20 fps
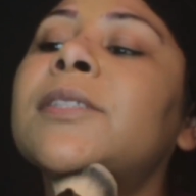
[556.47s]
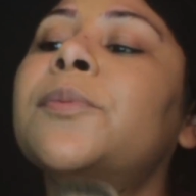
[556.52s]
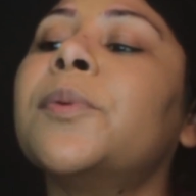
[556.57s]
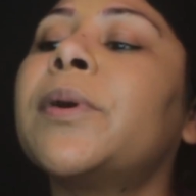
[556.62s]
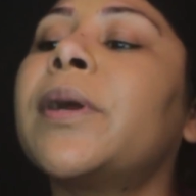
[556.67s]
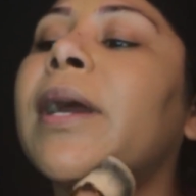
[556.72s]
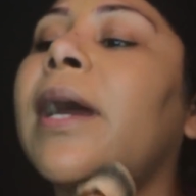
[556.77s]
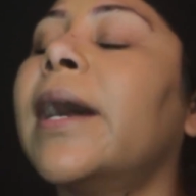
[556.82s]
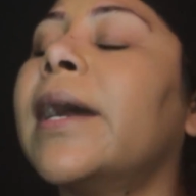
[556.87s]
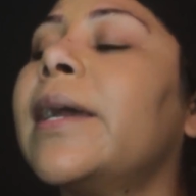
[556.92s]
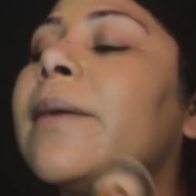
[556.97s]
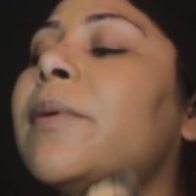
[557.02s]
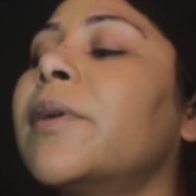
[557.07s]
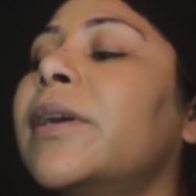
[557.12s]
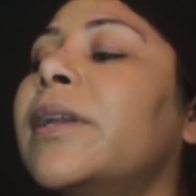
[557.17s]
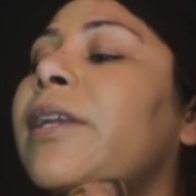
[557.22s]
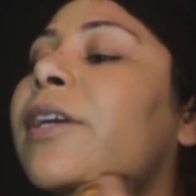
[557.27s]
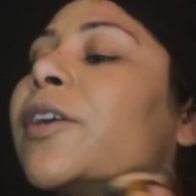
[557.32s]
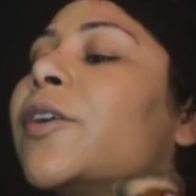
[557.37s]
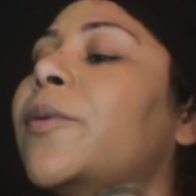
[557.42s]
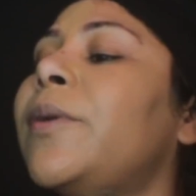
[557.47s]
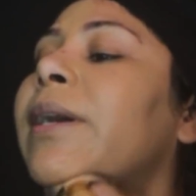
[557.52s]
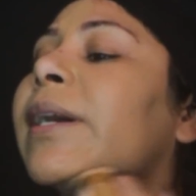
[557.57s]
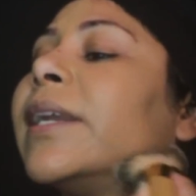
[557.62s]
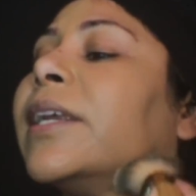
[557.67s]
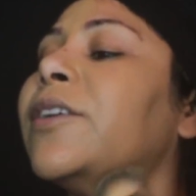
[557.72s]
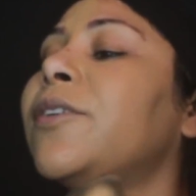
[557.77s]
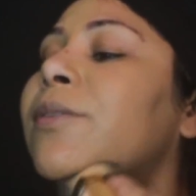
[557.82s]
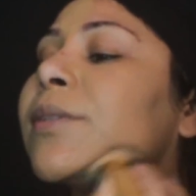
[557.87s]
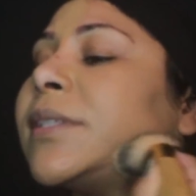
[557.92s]
Where I am going to go
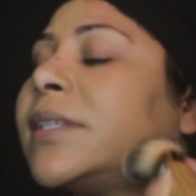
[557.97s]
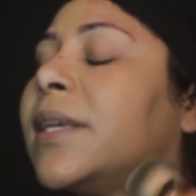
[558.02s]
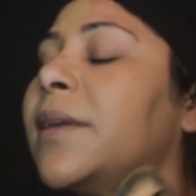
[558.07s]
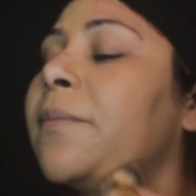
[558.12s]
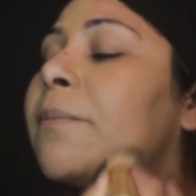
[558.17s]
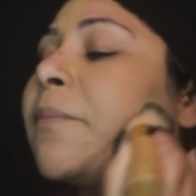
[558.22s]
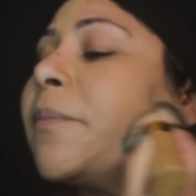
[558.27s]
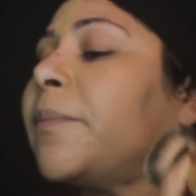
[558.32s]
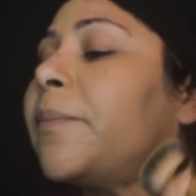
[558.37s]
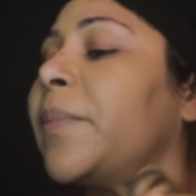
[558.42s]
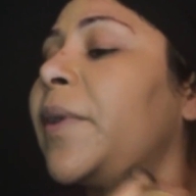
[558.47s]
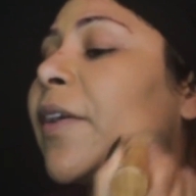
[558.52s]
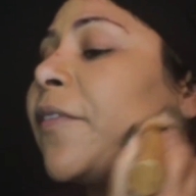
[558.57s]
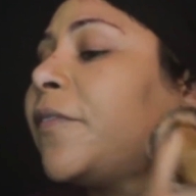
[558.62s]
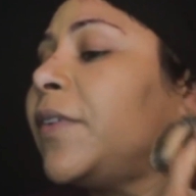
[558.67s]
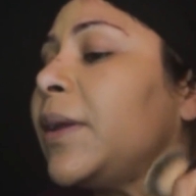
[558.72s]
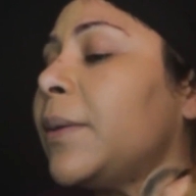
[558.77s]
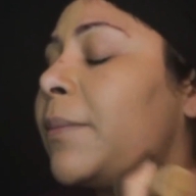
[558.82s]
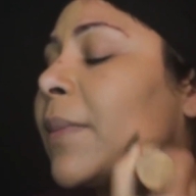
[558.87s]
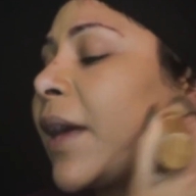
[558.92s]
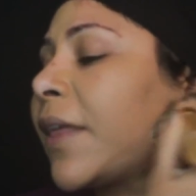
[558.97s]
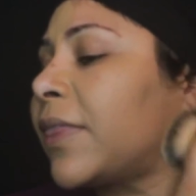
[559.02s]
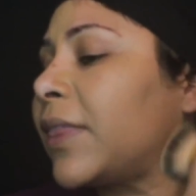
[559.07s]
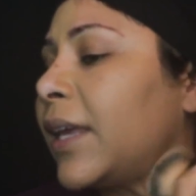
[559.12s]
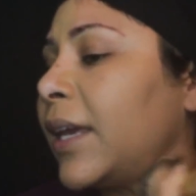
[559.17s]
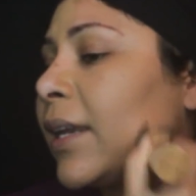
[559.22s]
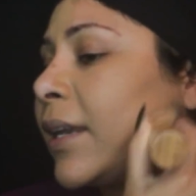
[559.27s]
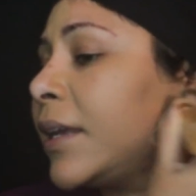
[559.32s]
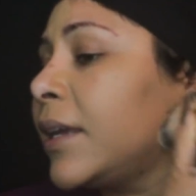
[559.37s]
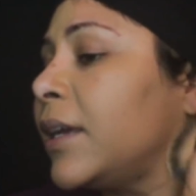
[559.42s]
ahead and use the buffing
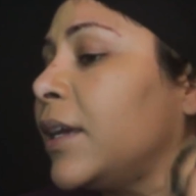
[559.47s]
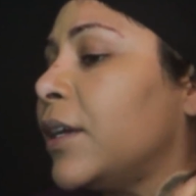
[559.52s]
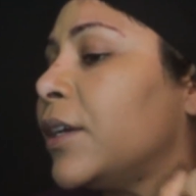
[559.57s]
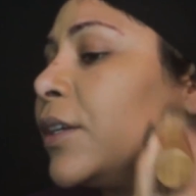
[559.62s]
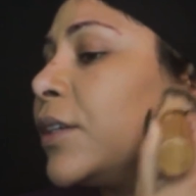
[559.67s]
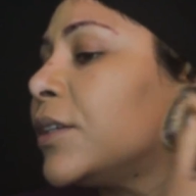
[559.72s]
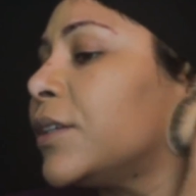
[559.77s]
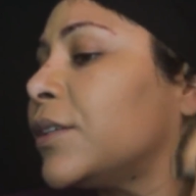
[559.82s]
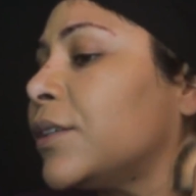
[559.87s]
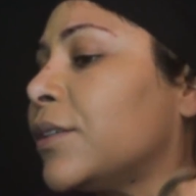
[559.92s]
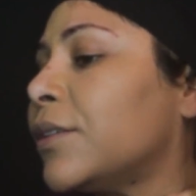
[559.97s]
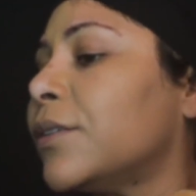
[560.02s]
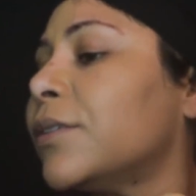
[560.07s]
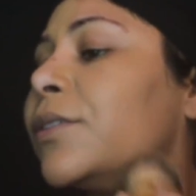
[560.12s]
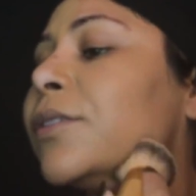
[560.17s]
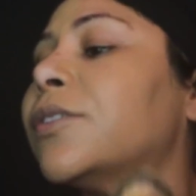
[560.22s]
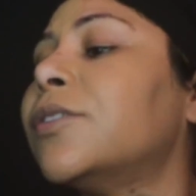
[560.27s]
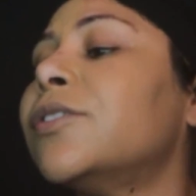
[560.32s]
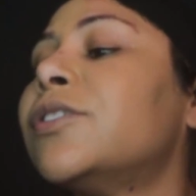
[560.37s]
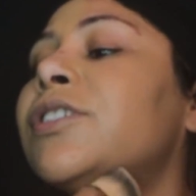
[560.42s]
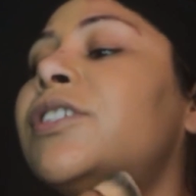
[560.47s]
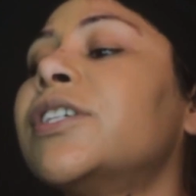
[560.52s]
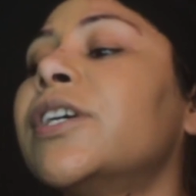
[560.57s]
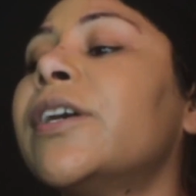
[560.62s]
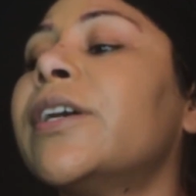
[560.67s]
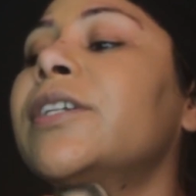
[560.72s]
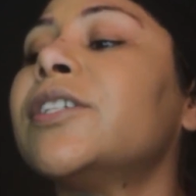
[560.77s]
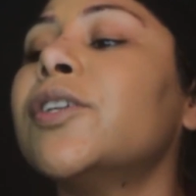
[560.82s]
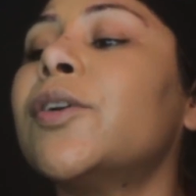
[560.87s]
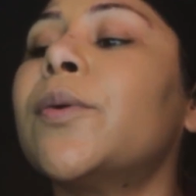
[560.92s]
method to
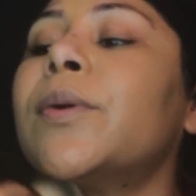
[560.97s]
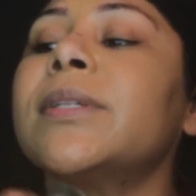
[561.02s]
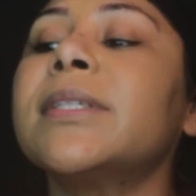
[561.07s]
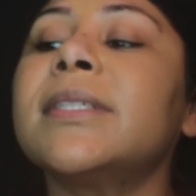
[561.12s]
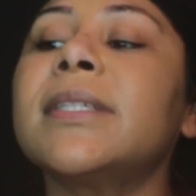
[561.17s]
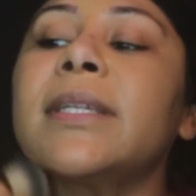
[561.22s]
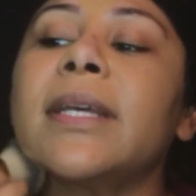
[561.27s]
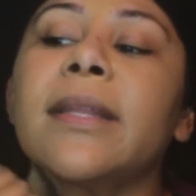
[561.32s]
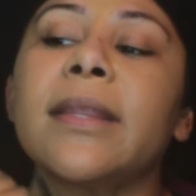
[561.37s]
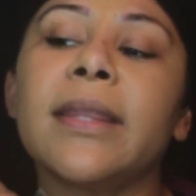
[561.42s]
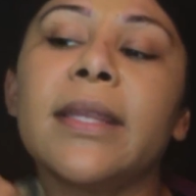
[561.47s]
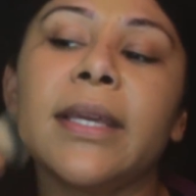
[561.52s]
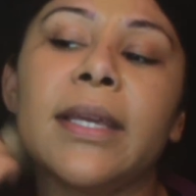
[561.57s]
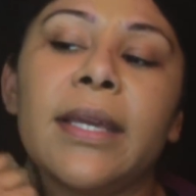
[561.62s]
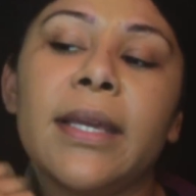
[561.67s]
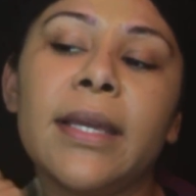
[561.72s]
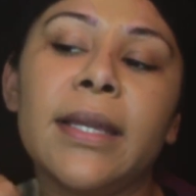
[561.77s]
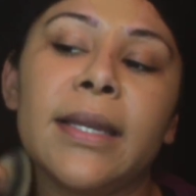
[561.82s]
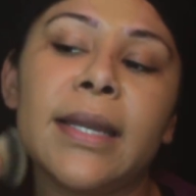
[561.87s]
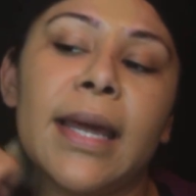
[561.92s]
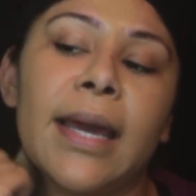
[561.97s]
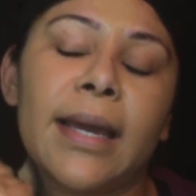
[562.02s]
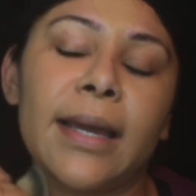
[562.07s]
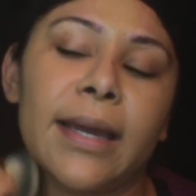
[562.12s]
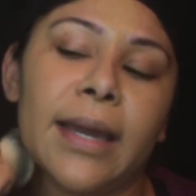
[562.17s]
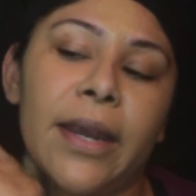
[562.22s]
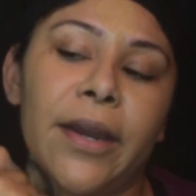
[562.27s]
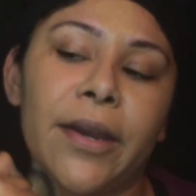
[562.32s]
shear it towards the neck